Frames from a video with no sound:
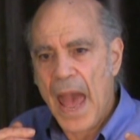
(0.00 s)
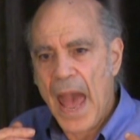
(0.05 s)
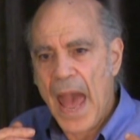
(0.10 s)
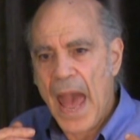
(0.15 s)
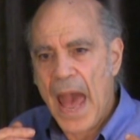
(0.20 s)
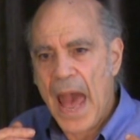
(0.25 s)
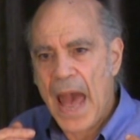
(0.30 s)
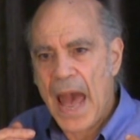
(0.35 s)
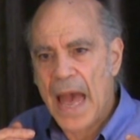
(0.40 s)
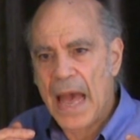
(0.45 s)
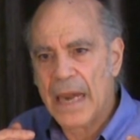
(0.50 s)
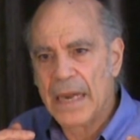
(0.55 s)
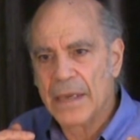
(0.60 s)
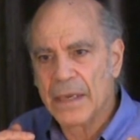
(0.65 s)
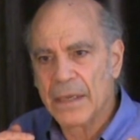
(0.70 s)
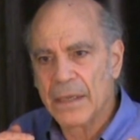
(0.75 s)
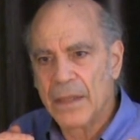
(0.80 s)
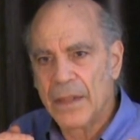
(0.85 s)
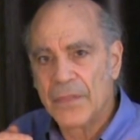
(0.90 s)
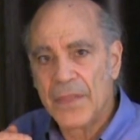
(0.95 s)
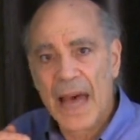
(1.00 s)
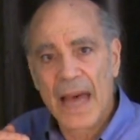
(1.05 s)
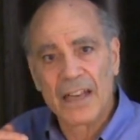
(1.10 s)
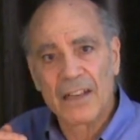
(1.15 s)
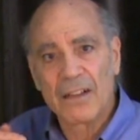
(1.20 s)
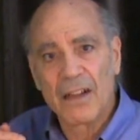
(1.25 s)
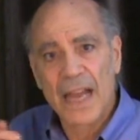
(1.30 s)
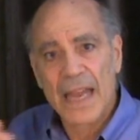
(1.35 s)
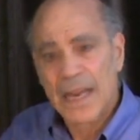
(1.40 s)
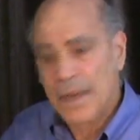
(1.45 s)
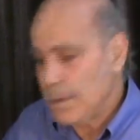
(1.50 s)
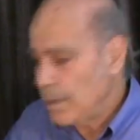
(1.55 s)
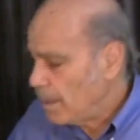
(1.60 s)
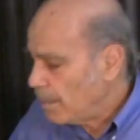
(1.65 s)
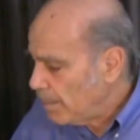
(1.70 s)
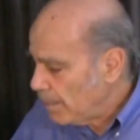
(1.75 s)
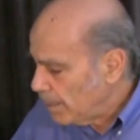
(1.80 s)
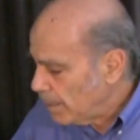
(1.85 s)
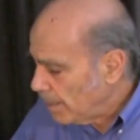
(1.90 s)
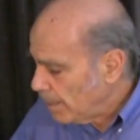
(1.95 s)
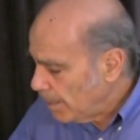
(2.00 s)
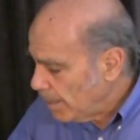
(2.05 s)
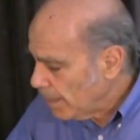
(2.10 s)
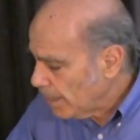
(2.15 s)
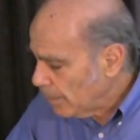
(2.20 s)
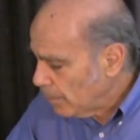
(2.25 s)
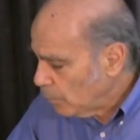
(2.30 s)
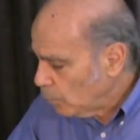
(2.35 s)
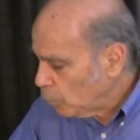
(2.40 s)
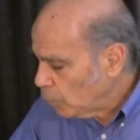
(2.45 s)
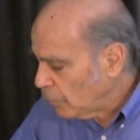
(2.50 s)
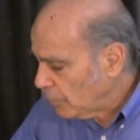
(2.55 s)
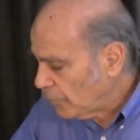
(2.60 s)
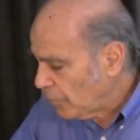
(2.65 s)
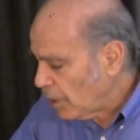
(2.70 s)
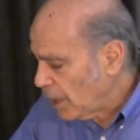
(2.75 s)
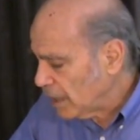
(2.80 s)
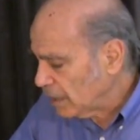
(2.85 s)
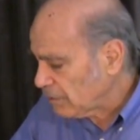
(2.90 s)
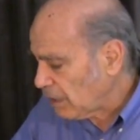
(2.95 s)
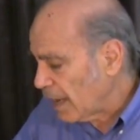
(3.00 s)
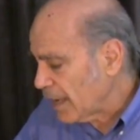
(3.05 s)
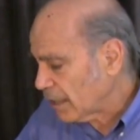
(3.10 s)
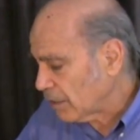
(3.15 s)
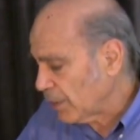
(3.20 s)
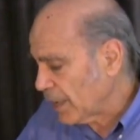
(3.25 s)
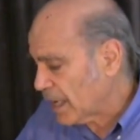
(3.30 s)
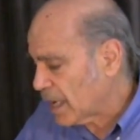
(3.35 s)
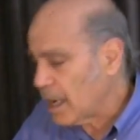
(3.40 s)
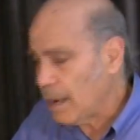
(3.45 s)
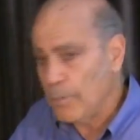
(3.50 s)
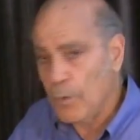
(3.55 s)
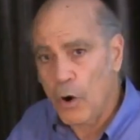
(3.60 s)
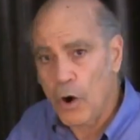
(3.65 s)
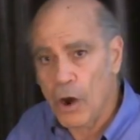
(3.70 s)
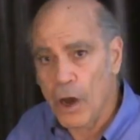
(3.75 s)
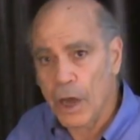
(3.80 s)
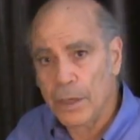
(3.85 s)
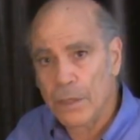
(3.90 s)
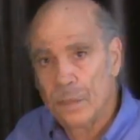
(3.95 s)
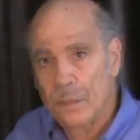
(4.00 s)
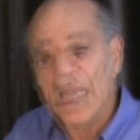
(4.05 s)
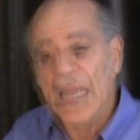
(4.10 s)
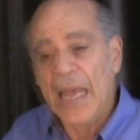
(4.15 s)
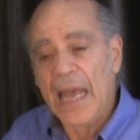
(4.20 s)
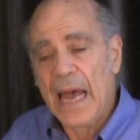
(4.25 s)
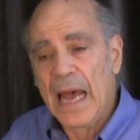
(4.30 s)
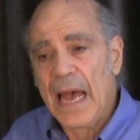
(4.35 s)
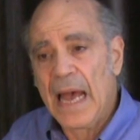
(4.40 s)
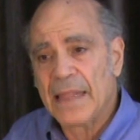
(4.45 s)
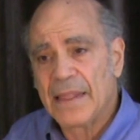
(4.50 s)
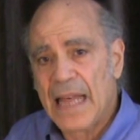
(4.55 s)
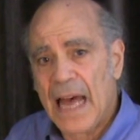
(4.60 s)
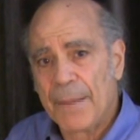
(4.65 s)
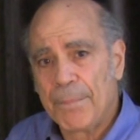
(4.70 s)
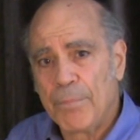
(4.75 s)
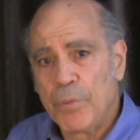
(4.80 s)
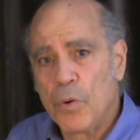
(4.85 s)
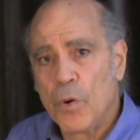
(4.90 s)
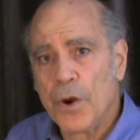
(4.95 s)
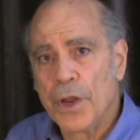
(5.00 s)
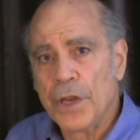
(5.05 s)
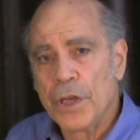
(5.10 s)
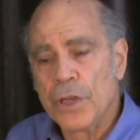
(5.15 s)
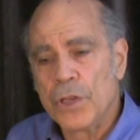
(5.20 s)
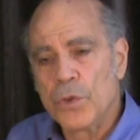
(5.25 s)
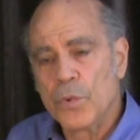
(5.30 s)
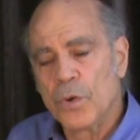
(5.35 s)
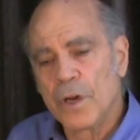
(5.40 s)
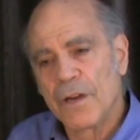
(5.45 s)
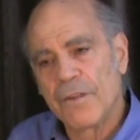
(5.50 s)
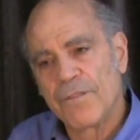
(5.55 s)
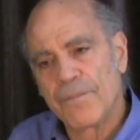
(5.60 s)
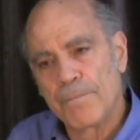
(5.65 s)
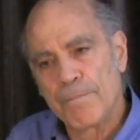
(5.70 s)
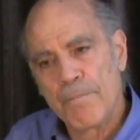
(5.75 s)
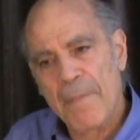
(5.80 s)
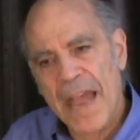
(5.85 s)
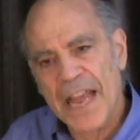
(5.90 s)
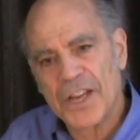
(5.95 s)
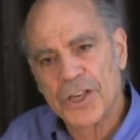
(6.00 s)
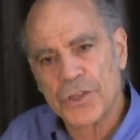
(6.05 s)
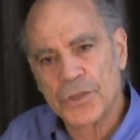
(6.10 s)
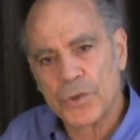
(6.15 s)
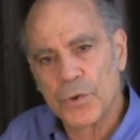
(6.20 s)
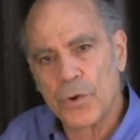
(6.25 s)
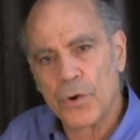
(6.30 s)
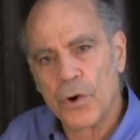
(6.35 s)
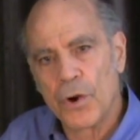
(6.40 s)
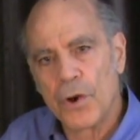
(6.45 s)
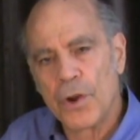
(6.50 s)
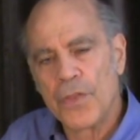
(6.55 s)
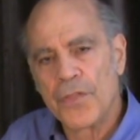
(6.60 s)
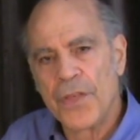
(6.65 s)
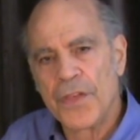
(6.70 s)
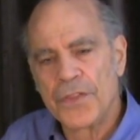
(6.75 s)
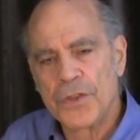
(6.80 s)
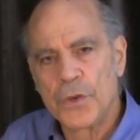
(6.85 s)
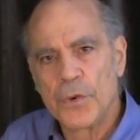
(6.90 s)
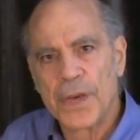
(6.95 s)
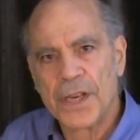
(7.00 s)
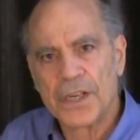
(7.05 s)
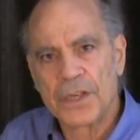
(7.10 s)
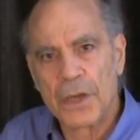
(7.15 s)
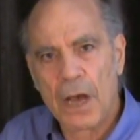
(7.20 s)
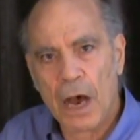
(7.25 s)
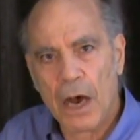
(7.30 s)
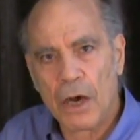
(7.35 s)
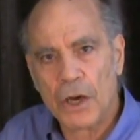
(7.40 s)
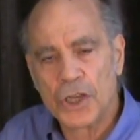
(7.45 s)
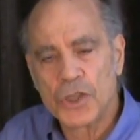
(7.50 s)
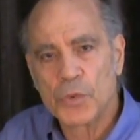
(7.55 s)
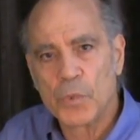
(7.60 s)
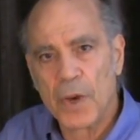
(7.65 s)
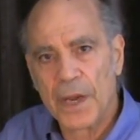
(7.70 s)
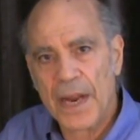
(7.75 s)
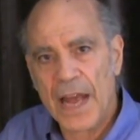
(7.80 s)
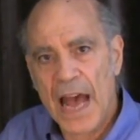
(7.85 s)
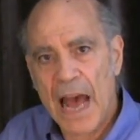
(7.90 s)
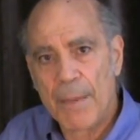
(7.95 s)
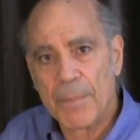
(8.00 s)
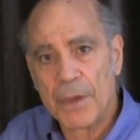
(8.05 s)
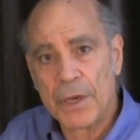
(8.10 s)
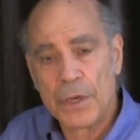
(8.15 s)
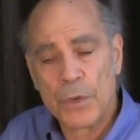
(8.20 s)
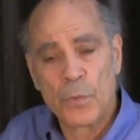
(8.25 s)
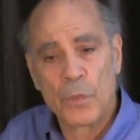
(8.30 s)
And that light will very likely come on. At that point, you want to make sure that you acknowledge what happened.